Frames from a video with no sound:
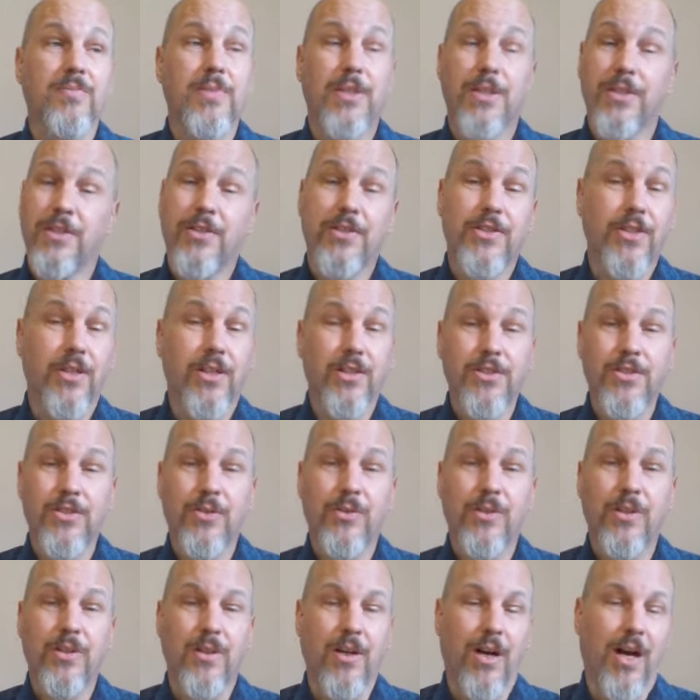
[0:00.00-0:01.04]
But there's
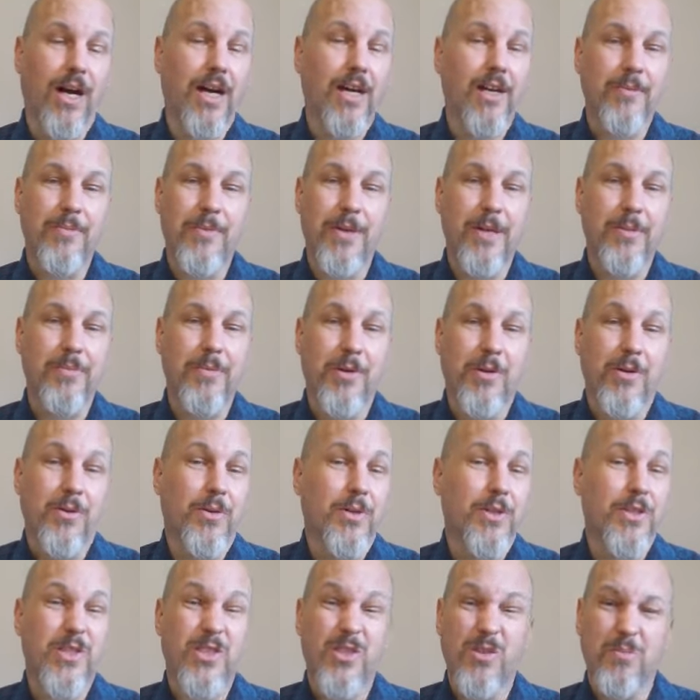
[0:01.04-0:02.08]
also a lot of people
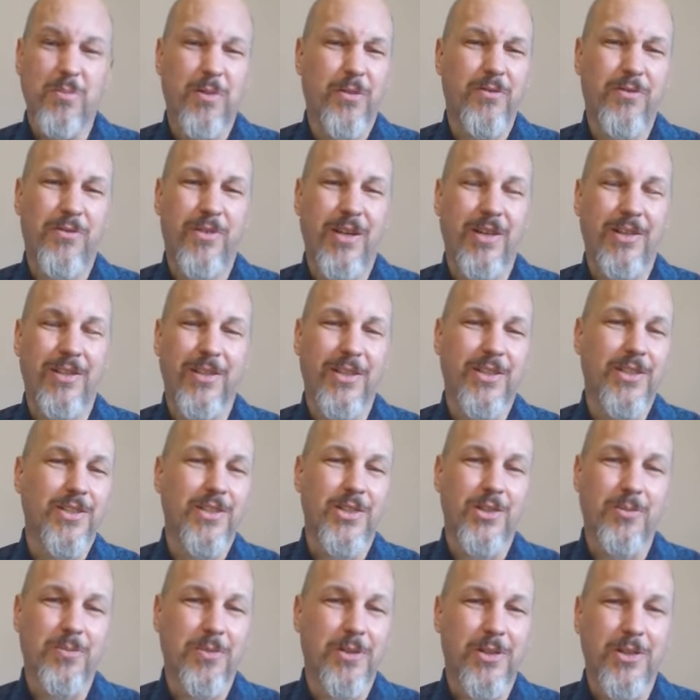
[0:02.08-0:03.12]
who are super friendly,
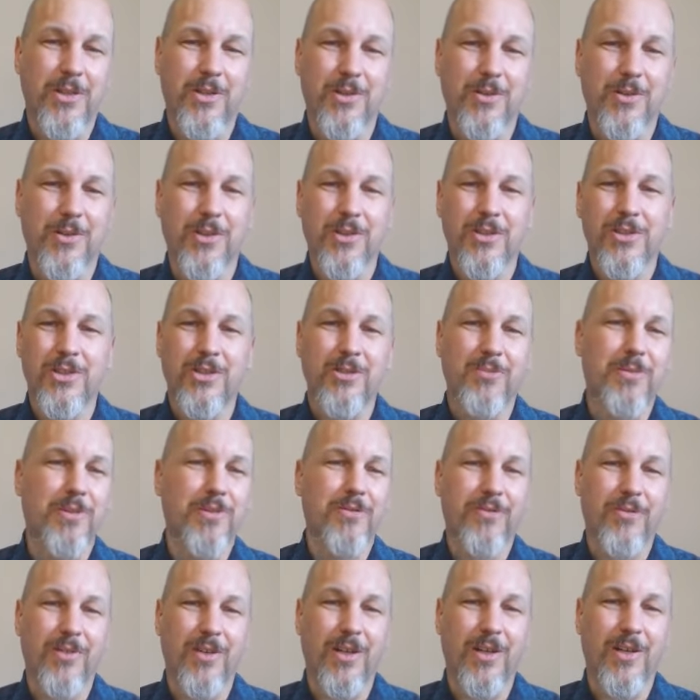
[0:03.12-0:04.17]
super cool, super
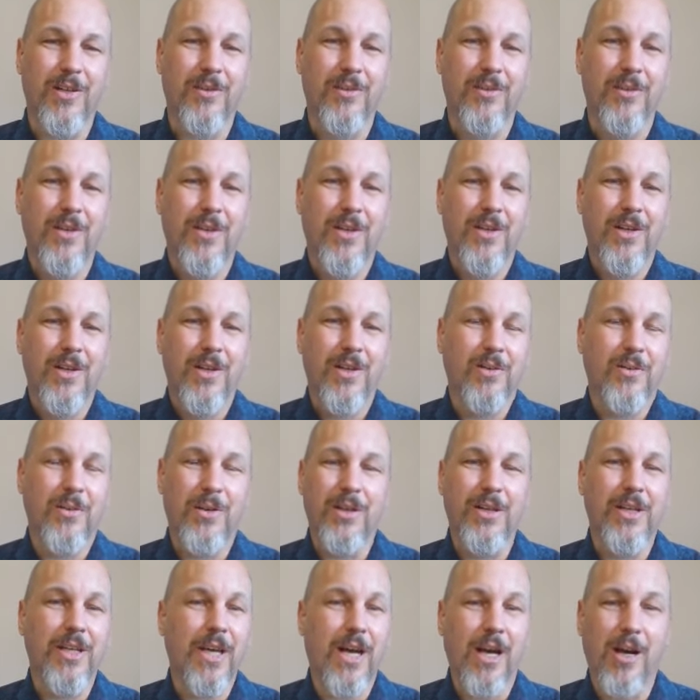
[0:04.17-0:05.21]
fun,
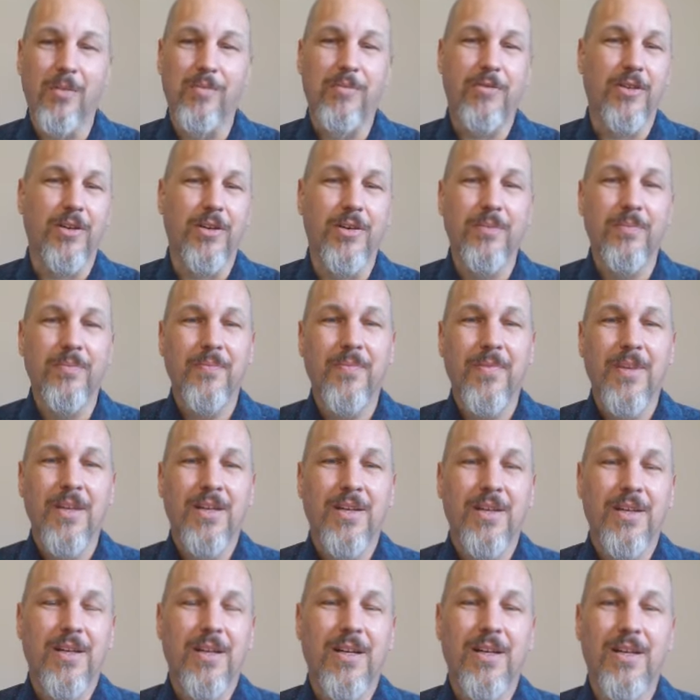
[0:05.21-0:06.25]
really helpful,
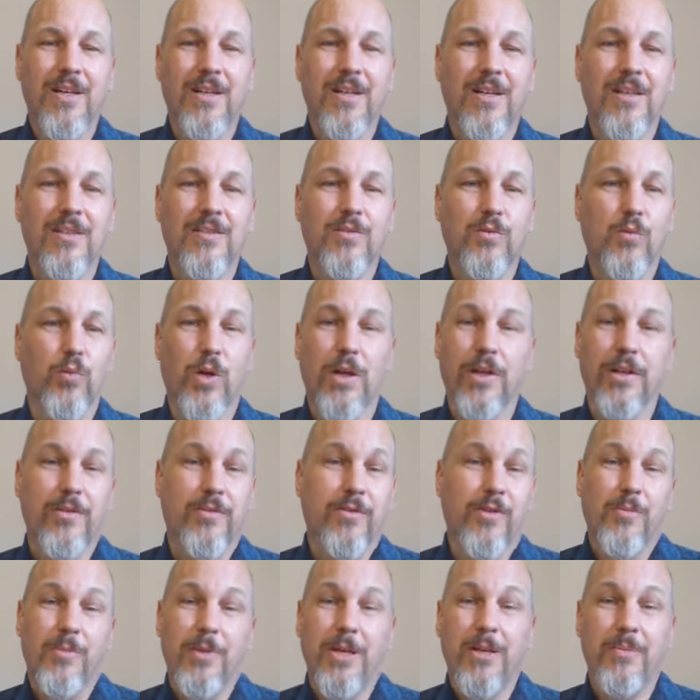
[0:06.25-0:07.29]

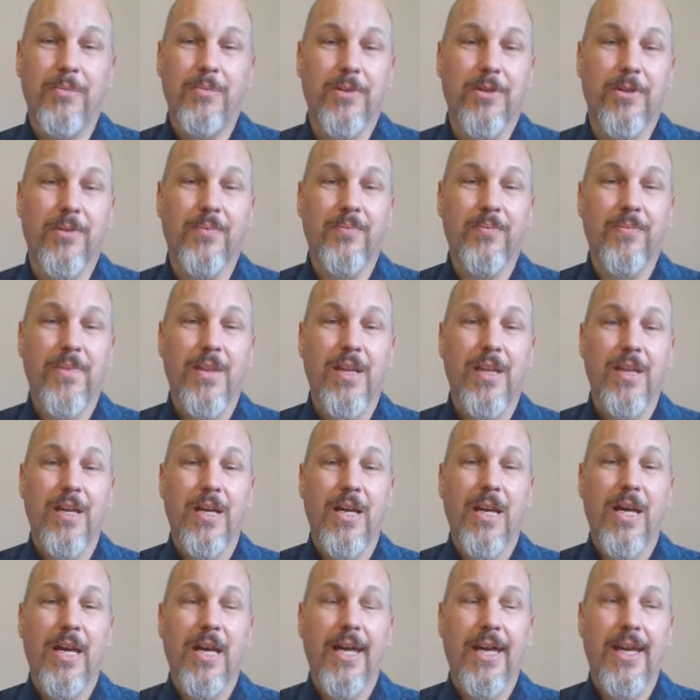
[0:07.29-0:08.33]
wonderful people.
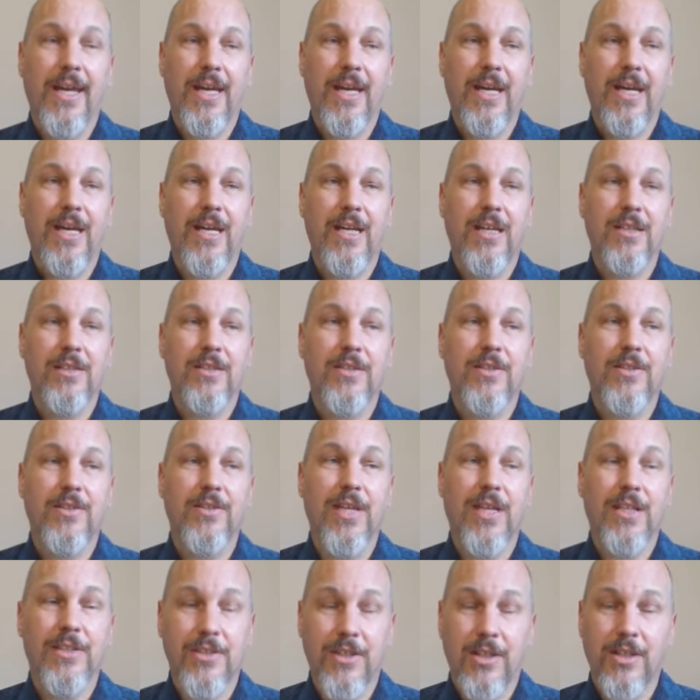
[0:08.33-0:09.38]
And
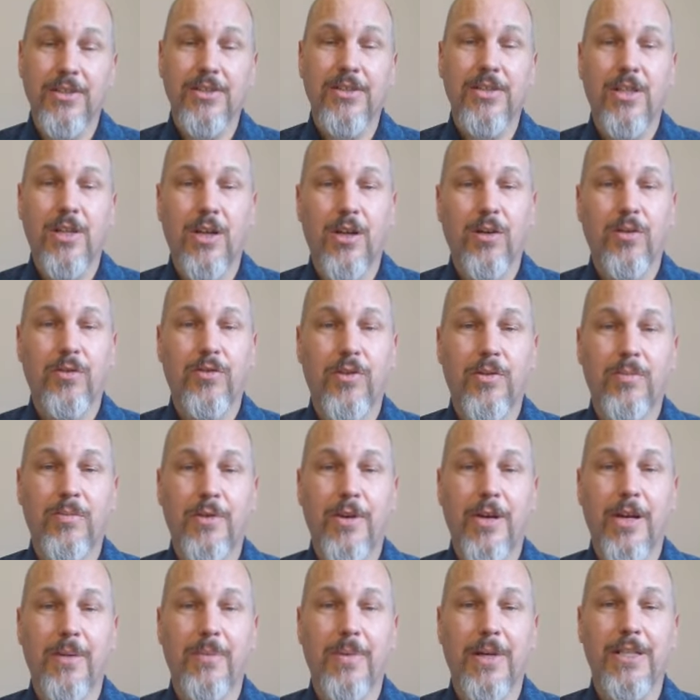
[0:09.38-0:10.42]
that does go for
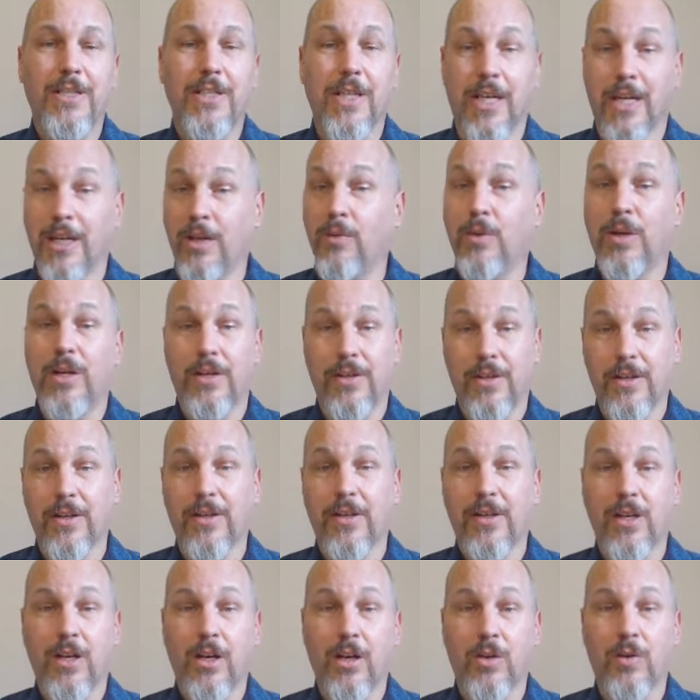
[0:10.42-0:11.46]
pretty much anywhere you
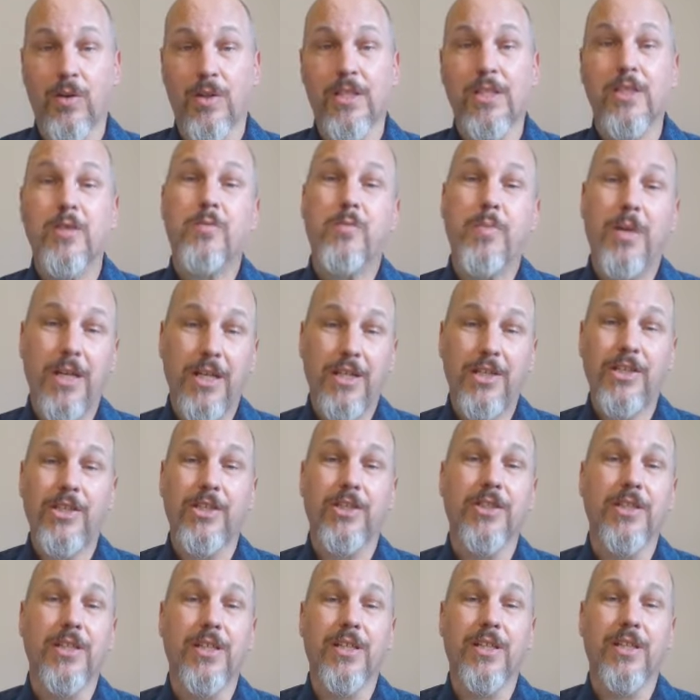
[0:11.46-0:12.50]
go,
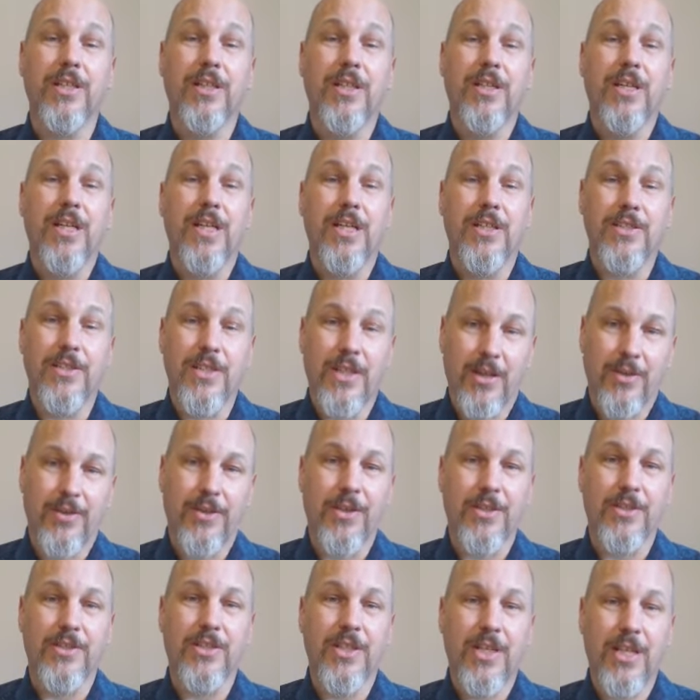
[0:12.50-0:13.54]
especially in
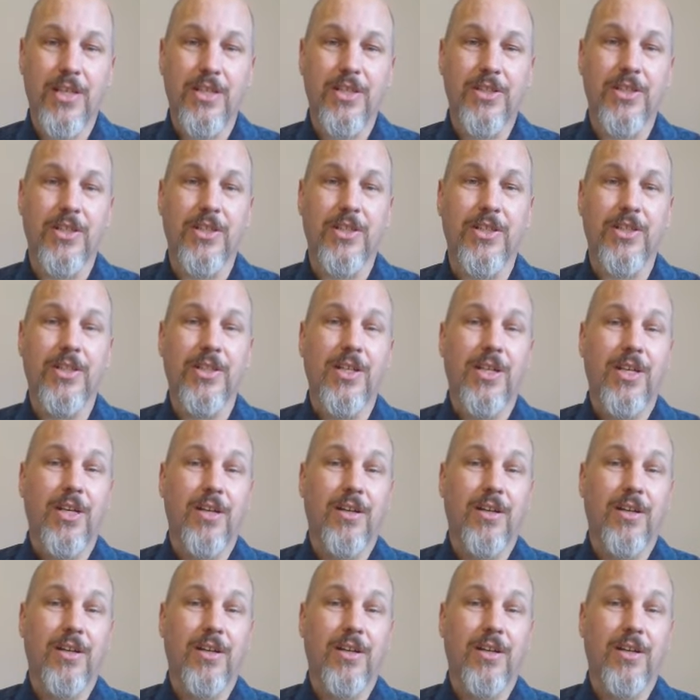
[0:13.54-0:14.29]
Southeast Asia.